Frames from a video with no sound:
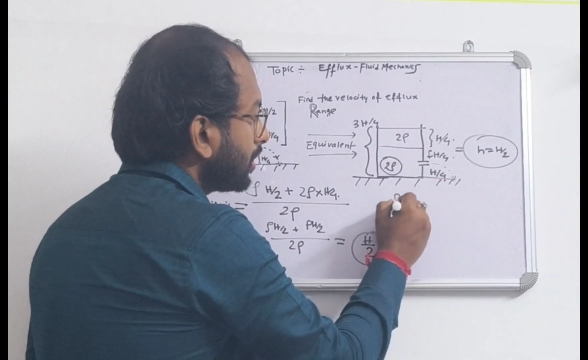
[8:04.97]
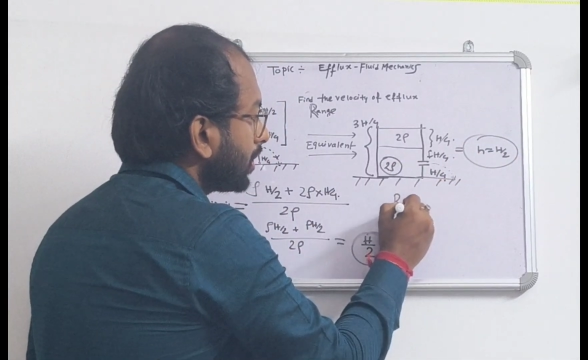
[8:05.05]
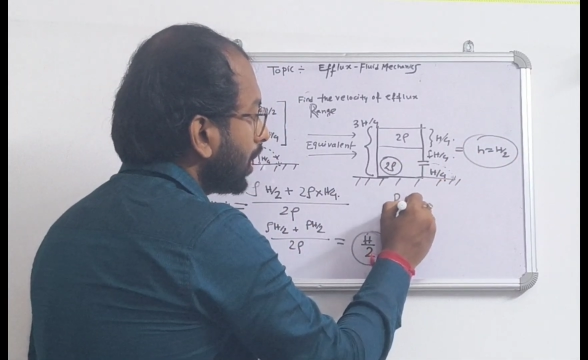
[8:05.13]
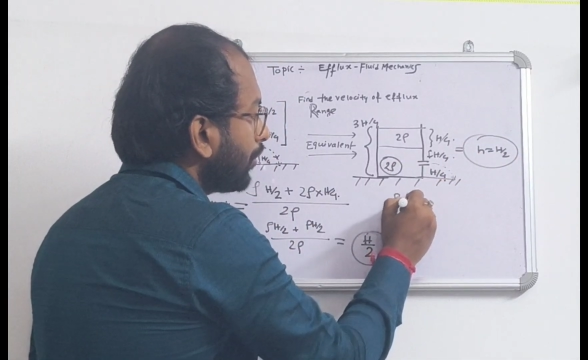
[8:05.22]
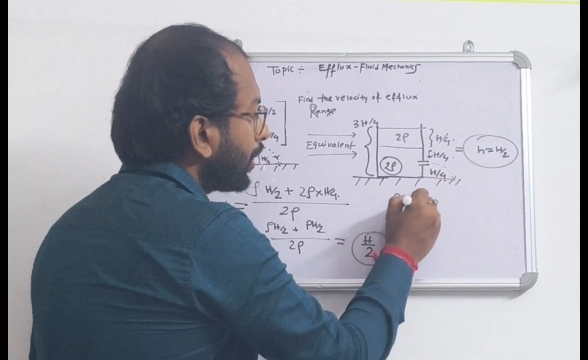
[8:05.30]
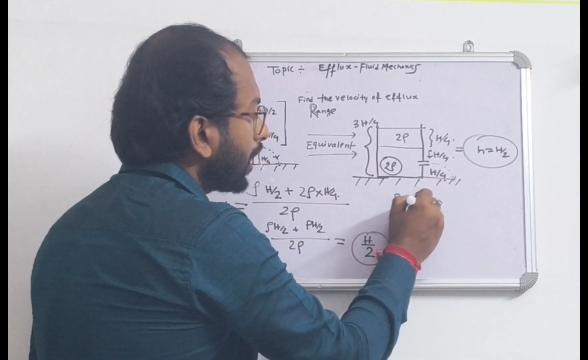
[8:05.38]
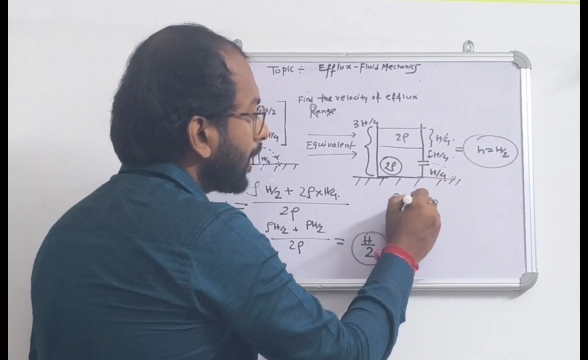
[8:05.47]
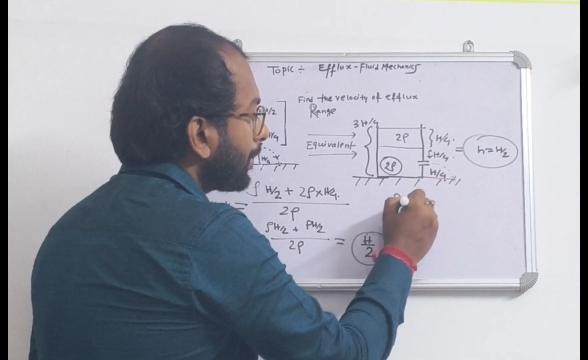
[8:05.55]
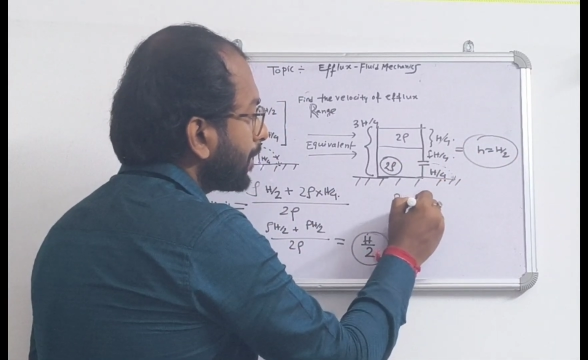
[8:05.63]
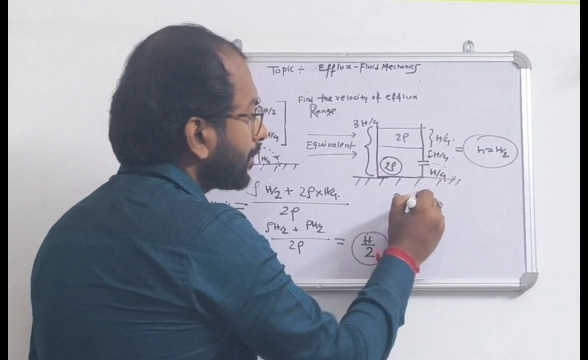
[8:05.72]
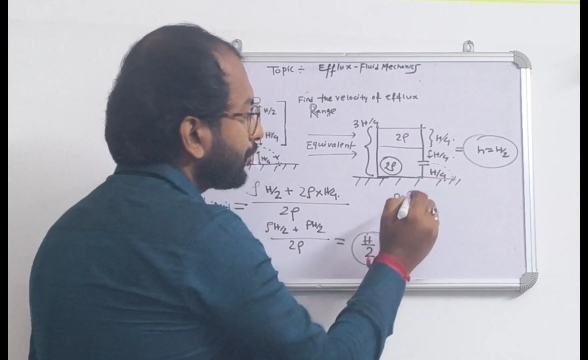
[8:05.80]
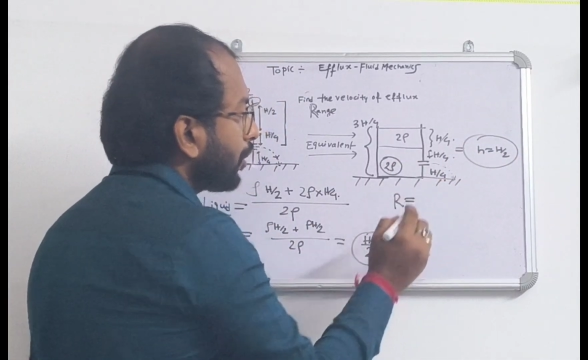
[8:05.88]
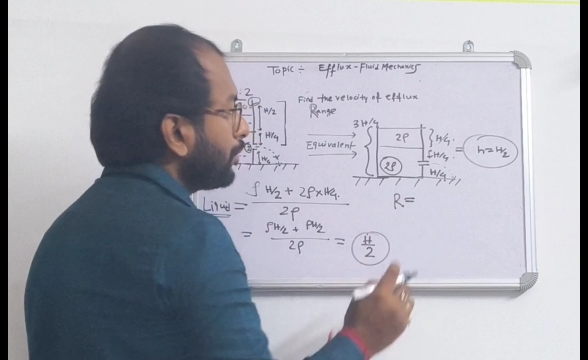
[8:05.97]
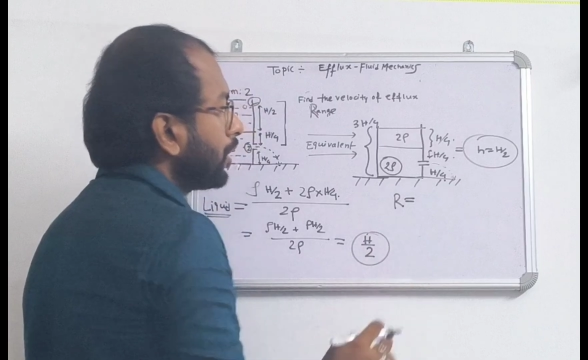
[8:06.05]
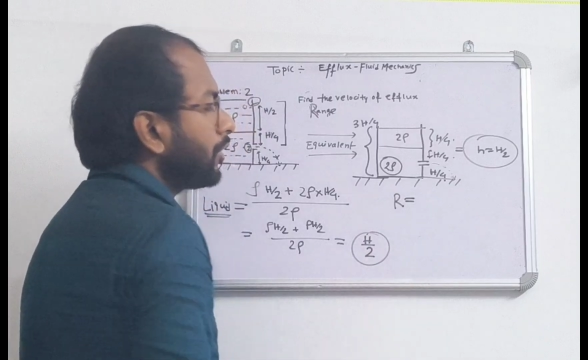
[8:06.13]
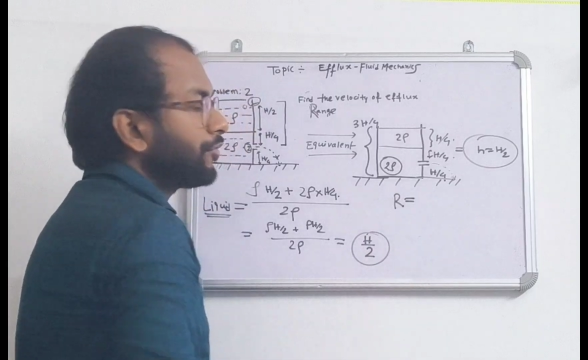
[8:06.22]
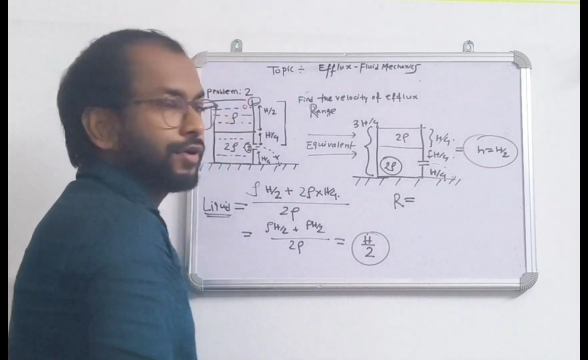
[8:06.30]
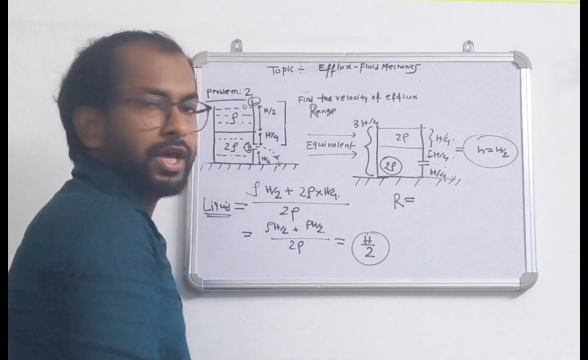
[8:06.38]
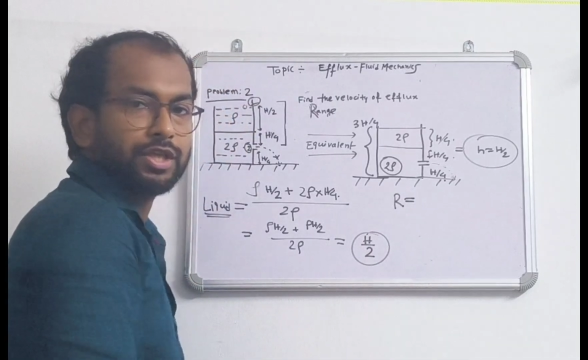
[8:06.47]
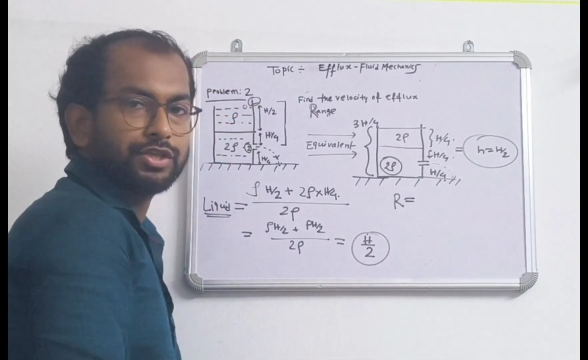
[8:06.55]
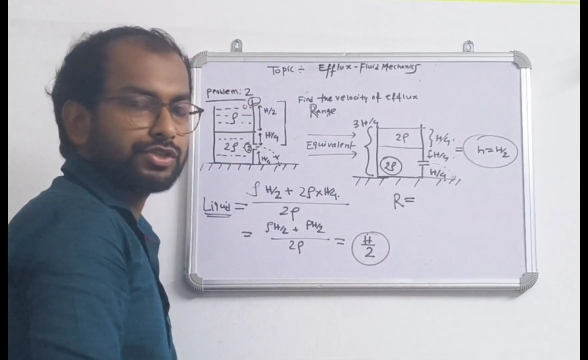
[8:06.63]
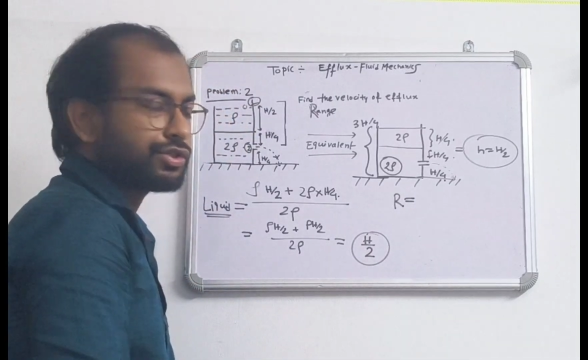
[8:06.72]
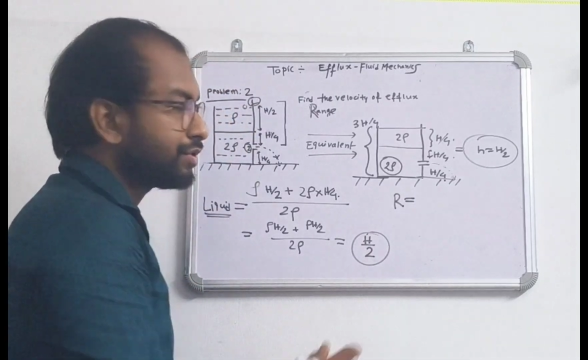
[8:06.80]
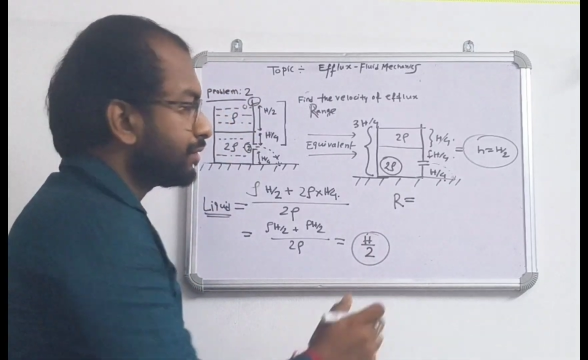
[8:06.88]
Now we can apply this formula of
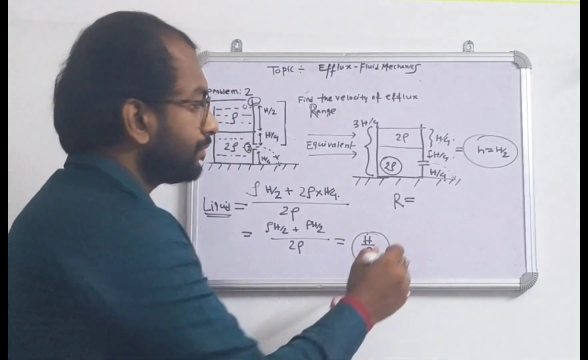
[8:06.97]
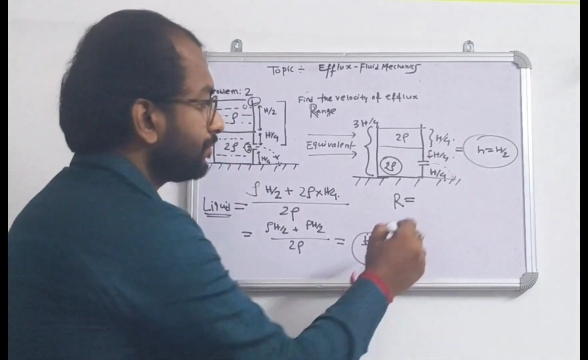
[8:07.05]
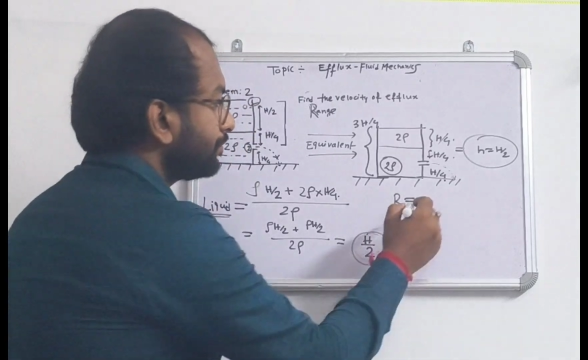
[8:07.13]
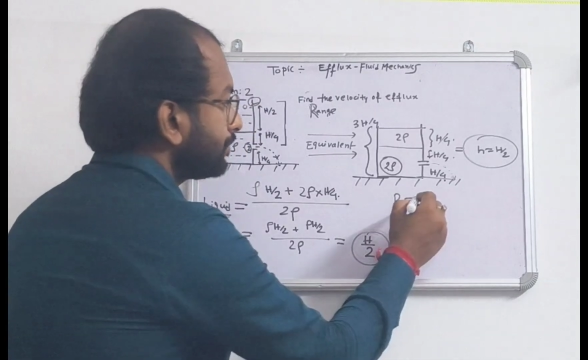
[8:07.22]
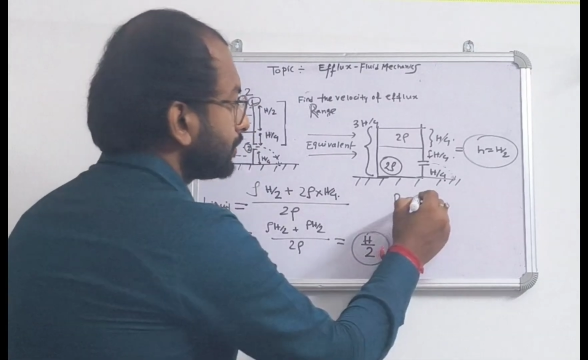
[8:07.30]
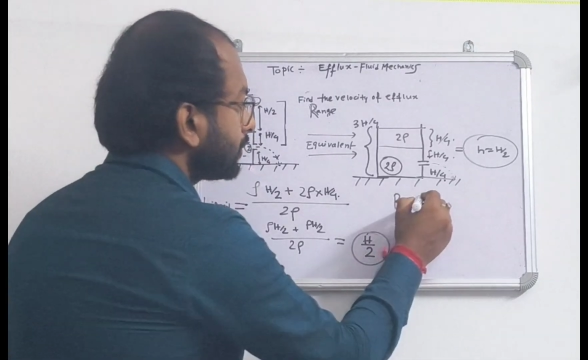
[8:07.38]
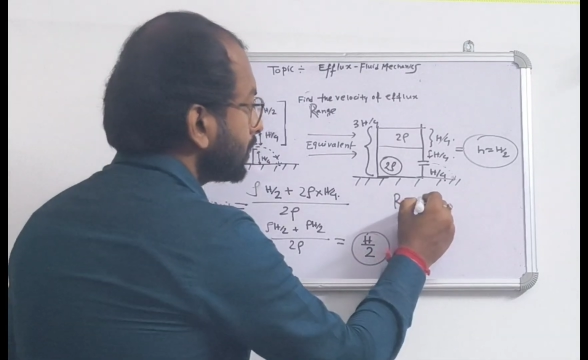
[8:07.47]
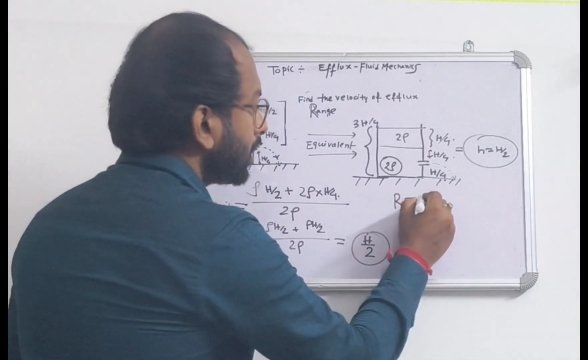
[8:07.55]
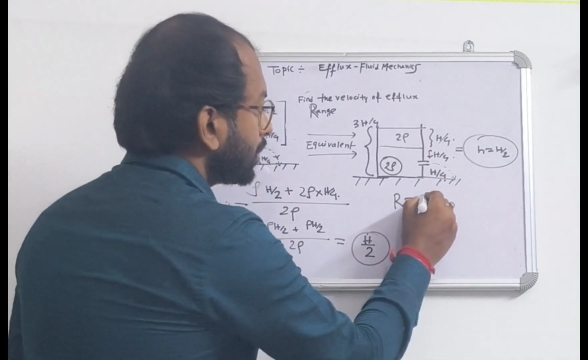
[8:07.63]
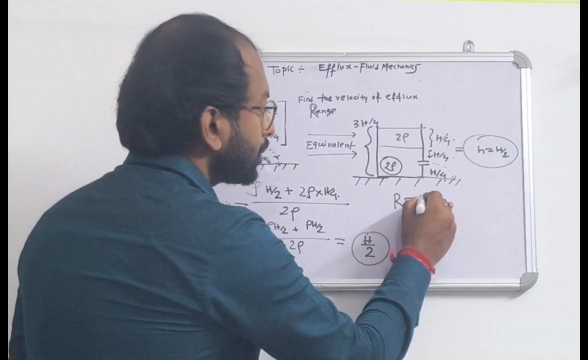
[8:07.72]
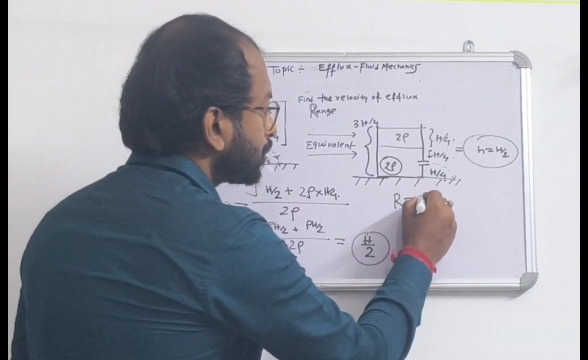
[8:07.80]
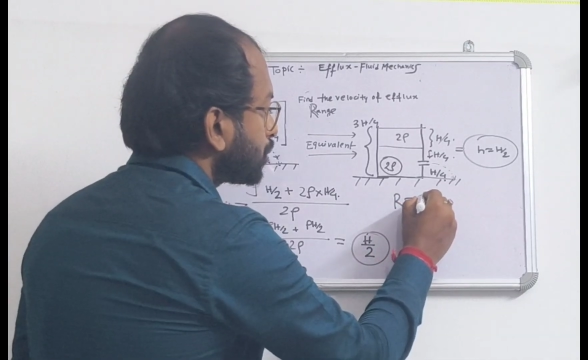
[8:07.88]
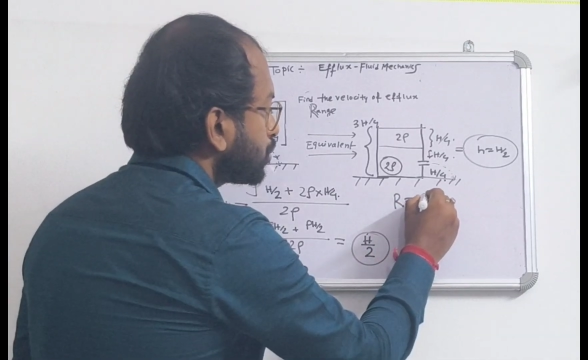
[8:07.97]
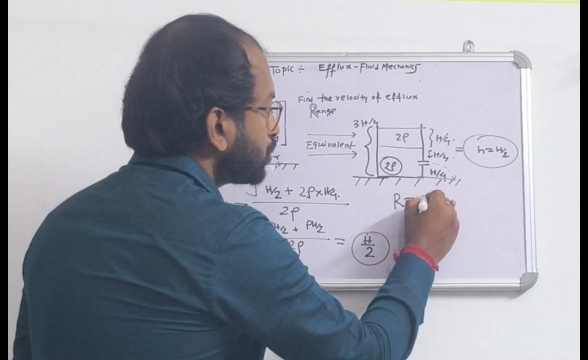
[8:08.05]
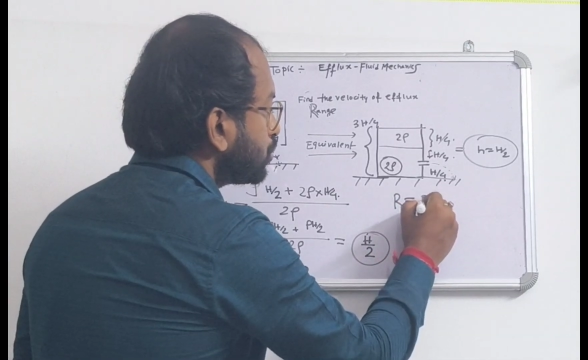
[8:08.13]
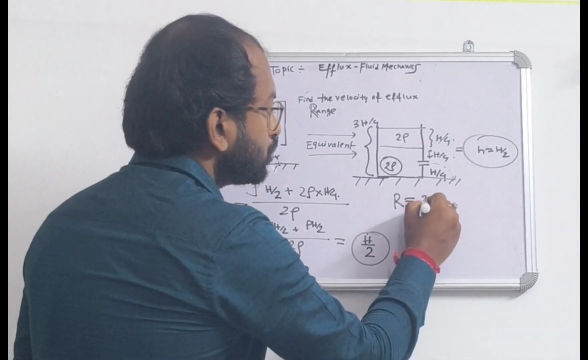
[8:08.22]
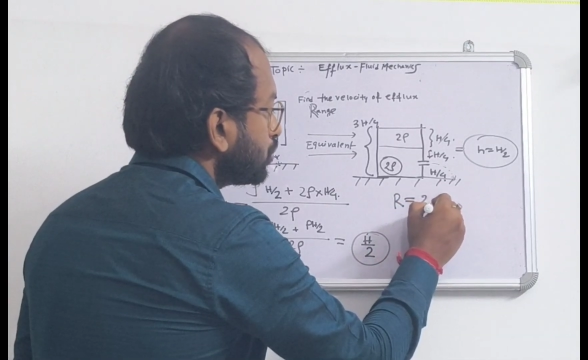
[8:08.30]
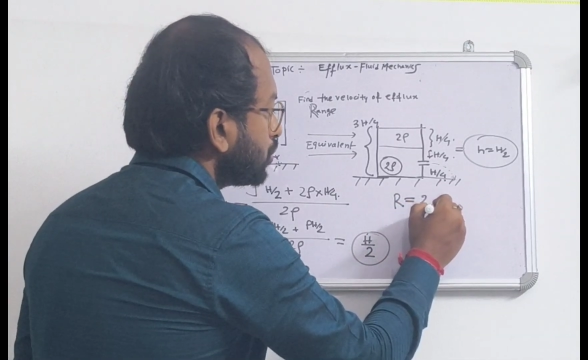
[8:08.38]
range, that is 2